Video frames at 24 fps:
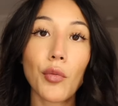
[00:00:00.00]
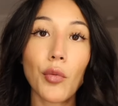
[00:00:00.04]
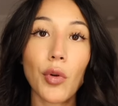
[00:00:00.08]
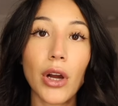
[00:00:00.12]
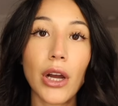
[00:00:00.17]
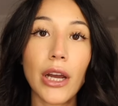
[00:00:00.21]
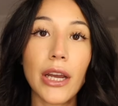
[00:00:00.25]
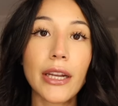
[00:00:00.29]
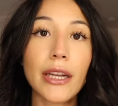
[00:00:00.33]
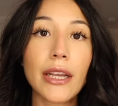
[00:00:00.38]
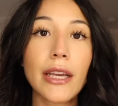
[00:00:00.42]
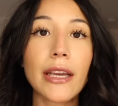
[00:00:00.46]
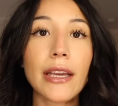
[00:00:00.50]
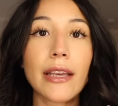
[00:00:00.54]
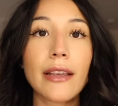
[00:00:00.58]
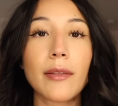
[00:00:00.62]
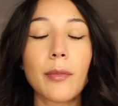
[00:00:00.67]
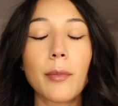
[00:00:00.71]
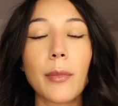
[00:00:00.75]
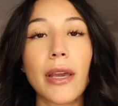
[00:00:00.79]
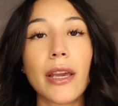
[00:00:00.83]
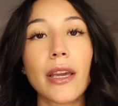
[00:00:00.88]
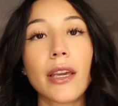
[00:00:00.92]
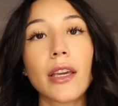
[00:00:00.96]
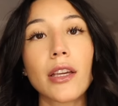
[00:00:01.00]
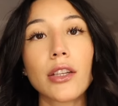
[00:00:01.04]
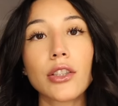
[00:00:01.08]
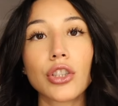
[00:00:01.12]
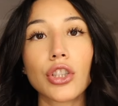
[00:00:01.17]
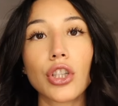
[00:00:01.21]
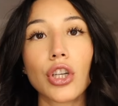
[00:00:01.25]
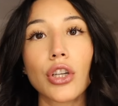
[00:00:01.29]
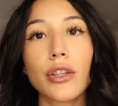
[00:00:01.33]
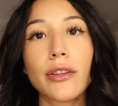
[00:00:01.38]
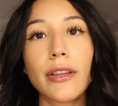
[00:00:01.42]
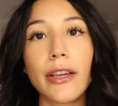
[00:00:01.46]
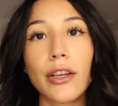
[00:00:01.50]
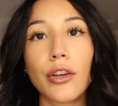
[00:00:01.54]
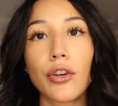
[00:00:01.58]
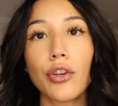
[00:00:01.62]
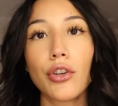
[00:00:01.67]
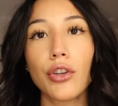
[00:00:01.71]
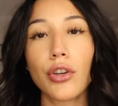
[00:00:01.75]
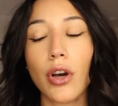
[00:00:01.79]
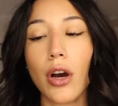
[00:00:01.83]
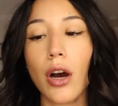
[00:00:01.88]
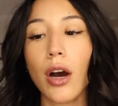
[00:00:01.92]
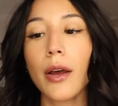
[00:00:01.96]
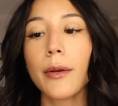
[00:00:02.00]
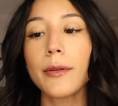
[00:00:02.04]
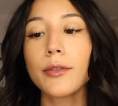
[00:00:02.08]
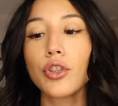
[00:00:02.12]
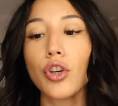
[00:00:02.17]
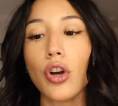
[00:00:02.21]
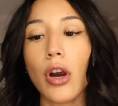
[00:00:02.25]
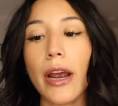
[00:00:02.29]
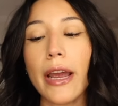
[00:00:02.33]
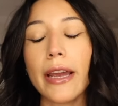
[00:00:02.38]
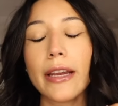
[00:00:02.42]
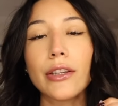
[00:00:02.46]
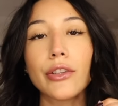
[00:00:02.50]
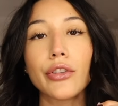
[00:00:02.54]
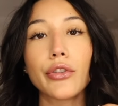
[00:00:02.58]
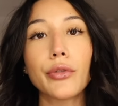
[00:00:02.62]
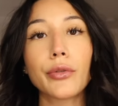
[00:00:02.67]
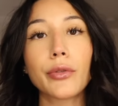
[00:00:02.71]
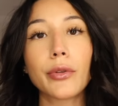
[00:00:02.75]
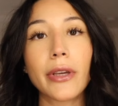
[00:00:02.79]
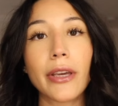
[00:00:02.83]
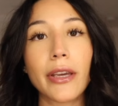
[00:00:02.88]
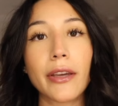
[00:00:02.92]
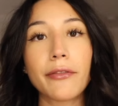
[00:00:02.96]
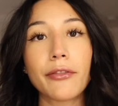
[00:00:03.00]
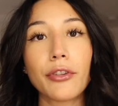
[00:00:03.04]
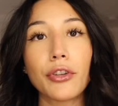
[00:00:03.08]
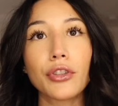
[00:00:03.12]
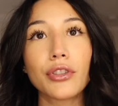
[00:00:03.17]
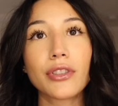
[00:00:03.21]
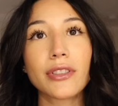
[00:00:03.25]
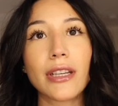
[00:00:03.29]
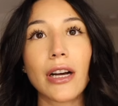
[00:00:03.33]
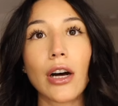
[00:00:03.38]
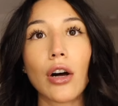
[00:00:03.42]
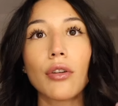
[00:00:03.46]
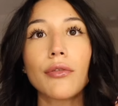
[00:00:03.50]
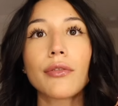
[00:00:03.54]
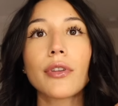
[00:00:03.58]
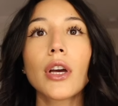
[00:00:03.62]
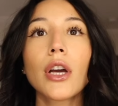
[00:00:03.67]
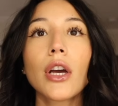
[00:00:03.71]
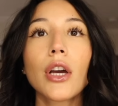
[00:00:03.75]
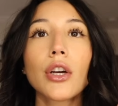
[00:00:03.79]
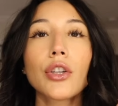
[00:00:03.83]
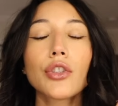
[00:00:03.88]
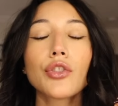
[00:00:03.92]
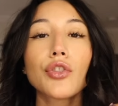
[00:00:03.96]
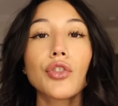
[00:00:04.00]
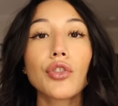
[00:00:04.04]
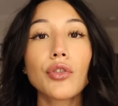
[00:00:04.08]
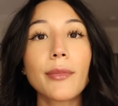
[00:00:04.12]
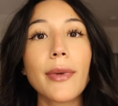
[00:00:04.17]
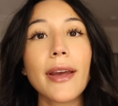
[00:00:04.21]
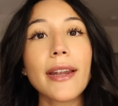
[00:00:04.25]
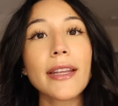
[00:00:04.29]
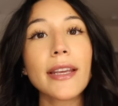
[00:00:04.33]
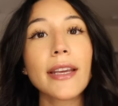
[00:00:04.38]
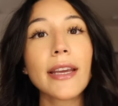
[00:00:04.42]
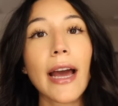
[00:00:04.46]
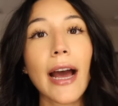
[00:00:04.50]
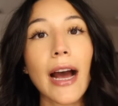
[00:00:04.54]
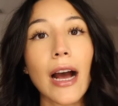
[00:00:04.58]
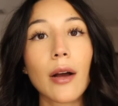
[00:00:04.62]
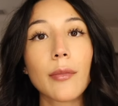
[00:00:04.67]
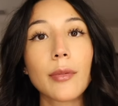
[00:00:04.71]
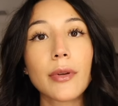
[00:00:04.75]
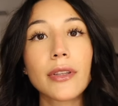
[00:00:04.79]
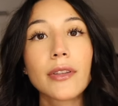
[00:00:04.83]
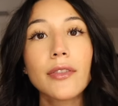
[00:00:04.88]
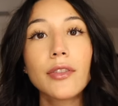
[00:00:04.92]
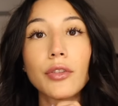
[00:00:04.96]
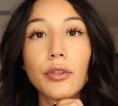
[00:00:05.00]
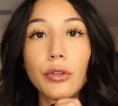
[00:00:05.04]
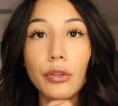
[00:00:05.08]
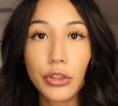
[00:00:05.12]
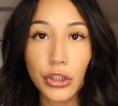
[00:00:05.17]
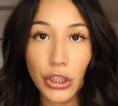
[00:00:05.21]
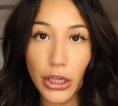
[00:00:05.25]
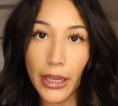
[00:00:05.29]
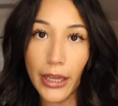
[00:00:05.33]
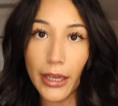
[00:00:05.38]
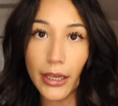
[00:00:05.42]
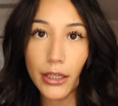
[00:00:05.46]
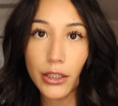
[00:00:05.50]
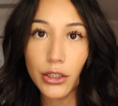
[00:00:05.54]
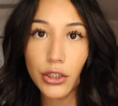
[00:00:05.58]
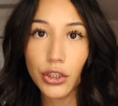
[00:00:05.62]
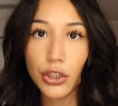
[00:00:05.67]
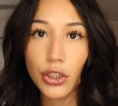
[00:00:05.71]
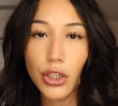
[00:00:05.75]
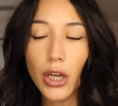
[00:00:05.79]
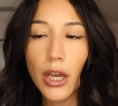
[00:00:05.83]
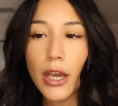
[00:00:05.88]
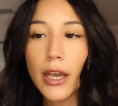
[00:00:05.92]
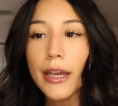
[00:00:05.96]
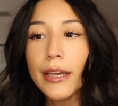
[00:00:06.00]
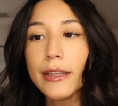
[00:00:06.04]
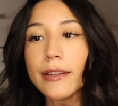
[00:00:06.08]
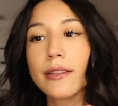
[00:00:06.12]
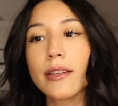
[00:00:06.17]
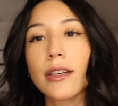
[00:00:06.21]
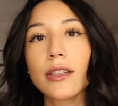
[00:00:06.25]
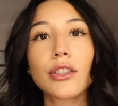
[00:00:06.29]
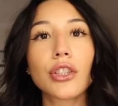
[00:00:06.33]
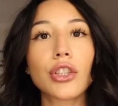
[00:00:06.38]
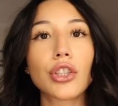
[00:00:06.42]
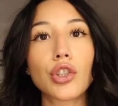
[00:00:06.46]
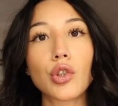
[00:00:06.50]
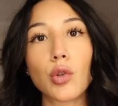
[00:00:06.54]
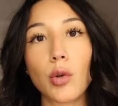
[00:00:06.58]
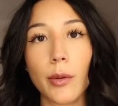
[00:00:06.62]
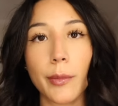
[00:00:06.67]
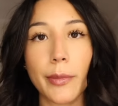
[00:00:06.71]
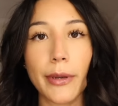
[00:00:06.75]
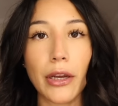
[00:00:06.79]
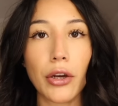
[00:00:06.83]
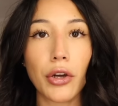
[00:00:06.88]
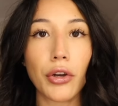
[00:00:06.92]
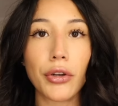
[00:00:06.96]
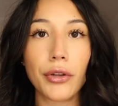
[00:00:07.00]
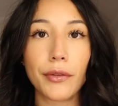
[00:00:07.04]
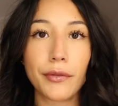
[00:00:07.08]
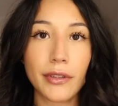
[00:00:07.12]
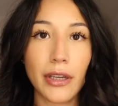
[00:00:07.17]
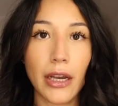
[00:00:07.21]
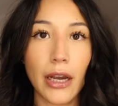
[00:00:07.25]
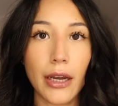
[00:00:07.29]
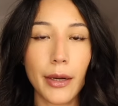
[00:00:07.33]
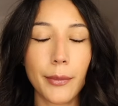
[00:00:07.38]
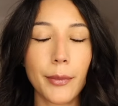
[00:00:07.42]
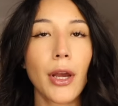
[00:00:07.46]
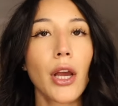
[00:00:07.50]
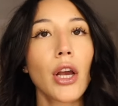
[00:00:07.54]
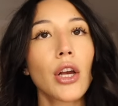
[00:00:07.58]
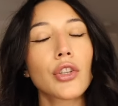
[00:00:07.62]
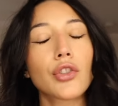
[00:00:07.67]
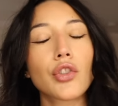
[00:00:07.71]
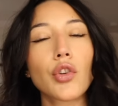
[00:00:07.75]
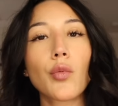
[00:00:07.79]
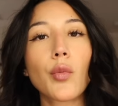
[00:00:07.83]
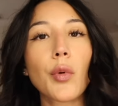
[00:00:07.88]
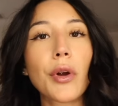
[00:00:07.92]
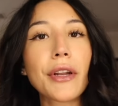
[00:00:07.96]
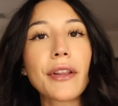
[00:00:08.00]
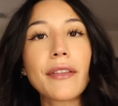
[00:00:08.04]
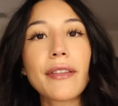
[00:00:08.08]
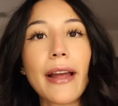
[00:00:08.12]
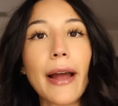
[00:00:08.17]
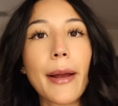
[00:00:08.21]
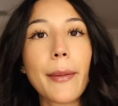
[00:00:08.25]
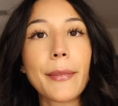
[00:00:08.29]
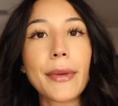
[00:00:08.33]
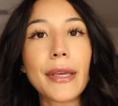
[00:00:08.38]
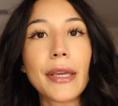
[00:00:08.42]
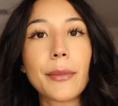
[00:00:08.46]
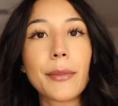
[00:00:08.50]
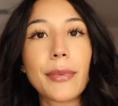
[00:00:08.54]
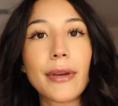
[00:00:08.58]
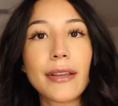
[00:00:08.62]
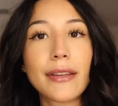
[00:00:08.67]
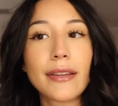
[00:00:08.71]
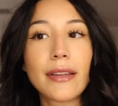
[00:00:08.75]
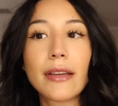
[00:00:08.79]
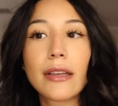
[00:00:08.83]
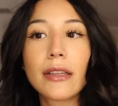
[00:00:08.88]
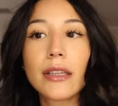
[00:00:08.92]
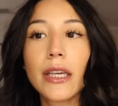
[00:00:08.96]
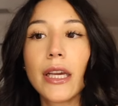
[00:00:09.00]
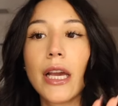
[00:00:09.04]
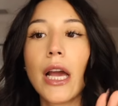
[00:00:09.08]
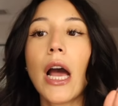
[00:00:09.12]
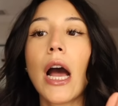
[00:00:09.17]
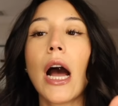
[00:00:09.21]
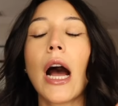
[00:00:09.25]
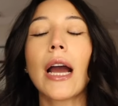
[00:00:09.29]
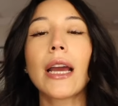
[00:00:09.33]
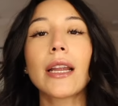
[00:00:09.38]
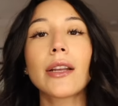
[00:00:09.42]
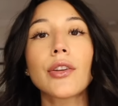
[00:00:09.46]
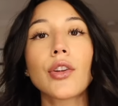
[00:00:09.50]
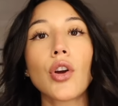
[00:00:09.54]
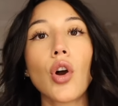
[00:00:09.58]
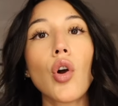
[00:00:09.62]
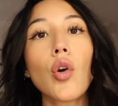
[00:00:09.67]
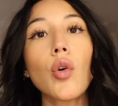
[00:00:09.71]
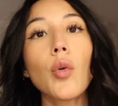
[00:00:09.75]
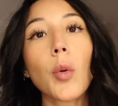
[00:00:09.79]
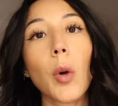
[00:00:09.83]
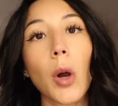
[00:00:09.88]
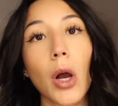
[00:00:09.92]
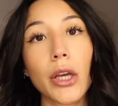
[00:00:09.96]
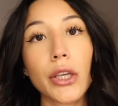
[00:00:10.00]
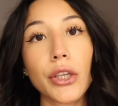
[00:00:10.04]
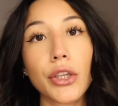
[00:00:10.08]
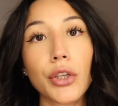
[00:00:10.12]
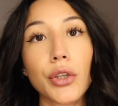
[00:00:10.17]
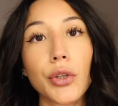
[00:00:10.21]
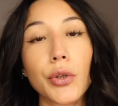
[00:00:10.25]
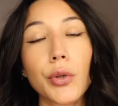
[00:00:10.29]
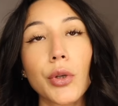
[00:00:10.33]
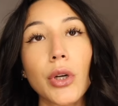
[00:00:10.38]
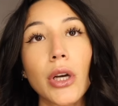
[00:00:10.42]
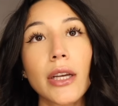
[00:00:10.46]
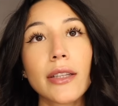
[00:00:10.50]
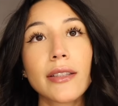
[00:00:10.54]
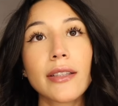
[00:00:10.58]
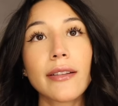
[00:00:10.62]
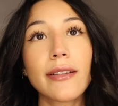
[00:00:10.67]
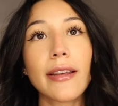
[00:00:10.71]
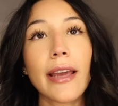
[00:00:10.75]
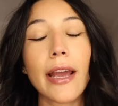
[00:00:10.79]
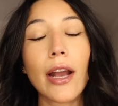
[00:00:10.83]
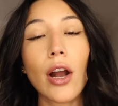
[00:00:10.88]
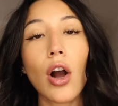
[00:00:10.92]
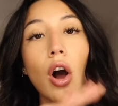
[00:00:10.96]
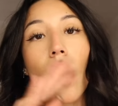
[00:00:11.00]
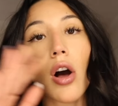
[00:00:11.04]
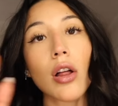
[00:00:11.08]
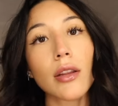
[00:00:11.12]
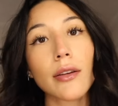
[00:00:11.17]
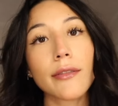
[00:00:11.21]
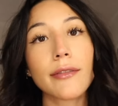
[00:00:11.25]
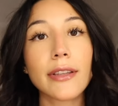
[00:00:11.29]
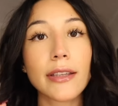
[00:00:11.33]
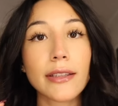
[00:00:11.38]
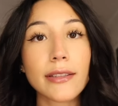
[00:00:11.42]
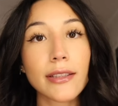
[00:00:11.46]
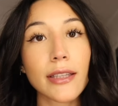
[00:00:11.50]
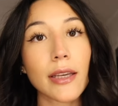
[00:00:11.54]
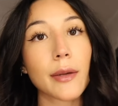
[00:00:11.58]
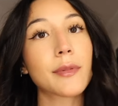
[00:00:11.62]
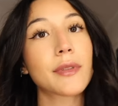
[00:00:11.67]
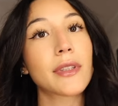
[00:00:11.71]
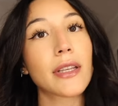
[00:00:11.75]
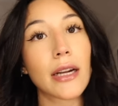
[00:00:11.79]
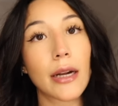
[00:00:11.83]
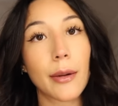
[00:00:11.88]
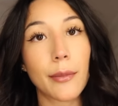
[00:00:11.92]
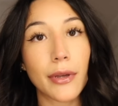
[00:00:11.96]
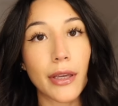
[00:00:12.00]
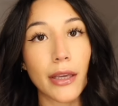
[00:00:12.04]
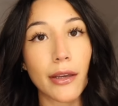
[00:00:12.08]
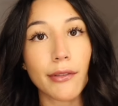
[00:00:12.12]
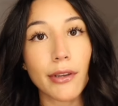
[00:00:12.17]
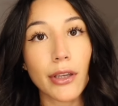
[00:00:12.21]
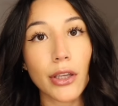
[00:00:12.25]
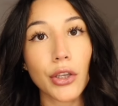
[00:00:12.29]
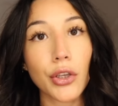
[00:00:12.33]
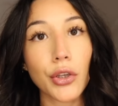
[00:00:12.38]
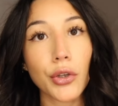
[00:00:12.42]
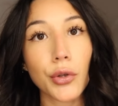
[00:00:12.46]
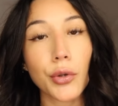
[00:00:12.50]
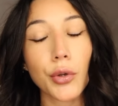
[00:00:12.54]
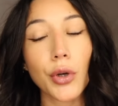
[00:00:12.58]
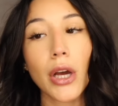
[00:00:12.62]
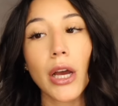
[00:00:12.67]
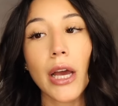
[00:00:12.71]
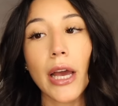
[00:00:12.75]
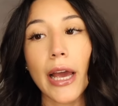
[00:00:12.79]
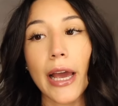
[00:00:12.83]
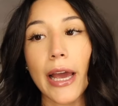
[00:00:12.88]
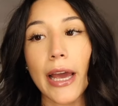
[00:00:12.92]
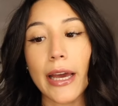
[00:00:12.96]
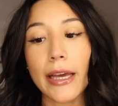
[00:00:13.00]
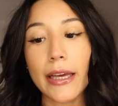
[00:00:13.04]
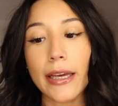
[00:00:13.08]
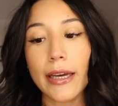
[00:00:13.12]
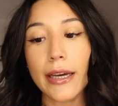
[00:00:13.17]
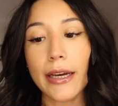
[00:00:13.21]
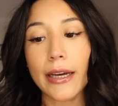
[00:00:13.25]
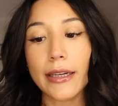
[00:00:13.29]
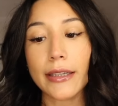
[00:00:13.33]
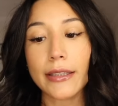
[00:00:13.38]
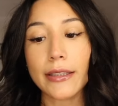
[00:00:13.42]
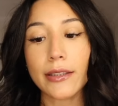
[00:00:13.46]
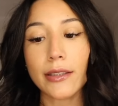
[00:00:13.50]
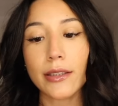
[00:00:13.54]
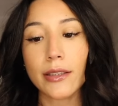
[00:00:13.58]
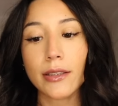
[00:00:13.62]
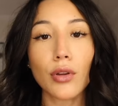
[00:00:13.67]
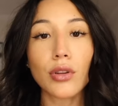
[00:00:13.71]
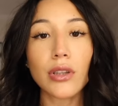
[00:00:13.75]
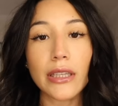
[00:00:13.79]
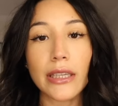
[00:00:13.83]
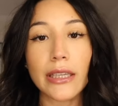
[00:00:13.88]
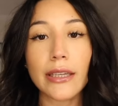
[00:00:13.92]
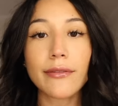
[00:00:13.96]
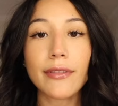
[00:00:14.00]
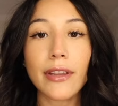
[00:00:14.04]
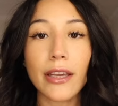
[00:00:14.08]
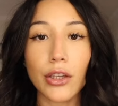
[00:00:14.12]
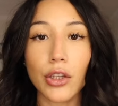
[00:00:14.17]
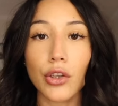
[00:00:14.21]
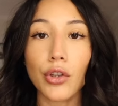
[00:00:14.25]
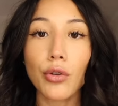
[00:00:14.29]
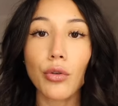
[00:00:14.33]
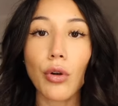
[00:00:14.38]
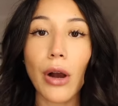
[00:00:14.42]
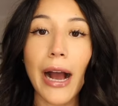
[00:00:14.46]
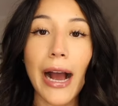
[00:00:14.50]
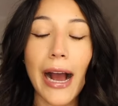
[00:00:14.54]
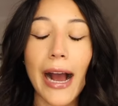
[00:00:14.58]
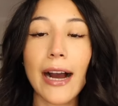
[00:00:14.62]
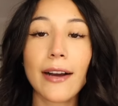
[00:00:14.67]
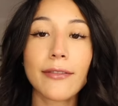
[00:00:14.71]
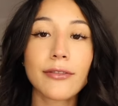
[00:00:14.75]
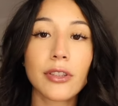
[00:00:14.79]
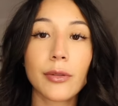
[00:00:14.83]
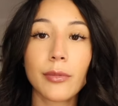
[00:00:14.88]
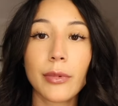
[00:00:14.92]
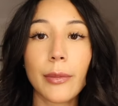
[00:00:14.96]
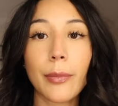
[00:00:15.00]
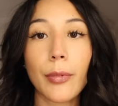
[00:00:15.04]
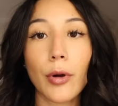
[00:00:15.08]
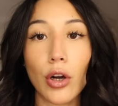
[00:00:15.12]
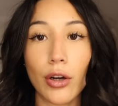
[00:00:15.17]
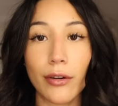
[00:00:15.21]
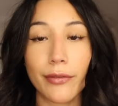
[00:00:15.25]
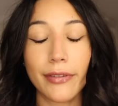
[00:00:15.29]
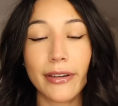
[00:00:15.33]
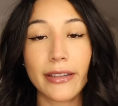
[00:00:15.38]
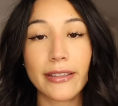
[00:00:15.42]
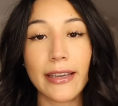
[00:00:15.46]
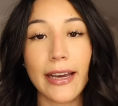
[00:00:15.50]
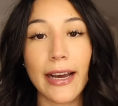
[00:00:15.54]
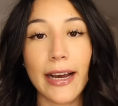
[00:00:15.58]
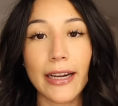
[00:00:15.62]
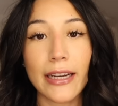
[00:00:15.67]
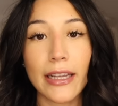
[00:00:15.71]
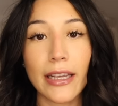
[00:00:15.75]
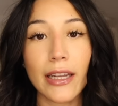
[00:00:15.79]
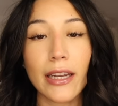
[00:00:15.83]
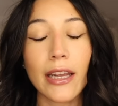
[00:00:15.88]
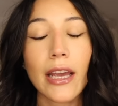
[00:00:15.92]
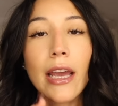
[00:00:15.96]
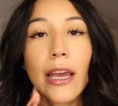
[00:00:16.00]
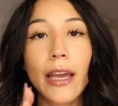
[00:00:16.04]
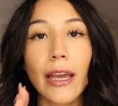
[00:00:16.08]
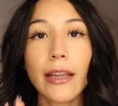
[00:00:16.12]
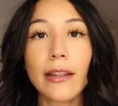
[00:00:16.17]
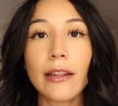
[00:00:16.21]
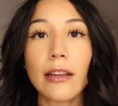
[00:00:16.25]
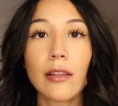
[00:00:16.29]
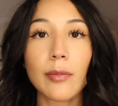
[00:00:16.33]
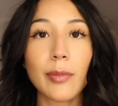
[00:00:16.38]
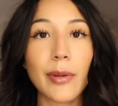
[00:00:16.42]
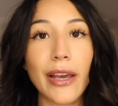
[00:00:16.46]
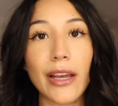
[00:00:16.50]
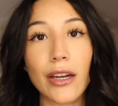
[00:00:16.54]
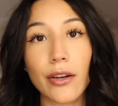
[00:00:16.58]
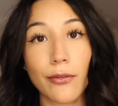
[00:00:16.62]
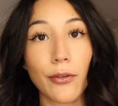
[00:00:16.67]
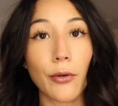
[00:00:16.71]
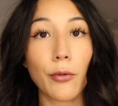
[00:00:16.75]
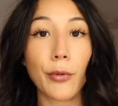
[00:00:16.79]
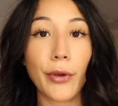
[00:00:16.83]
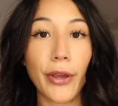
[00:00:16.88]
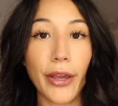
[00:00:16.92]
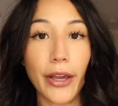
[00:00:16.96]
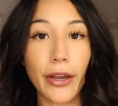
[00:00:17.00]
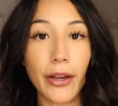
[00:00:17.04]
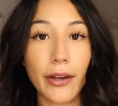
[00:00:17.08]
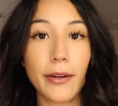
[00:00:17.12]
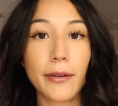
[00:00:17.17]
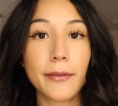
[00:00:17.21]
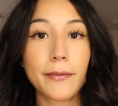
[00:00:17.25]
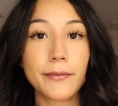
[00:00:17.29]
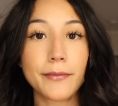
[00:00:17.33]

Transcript: one is making sure that you're not trying to give yourself too many habits to change in such a short period of time. So what does that mean basically? I don't want you to take all of these tips that I'm giving you and believe that you have to be perfect at it in the span of a week.